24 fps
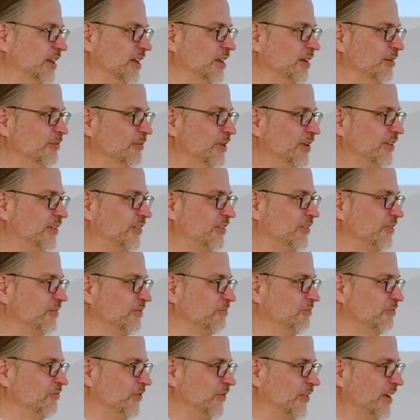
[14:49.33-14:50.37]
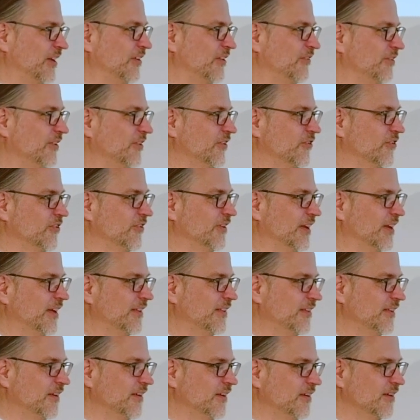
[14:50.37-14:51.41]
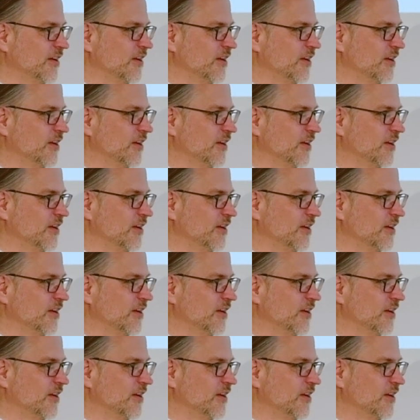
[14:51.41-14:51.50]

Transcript: little bit science fiction, I think.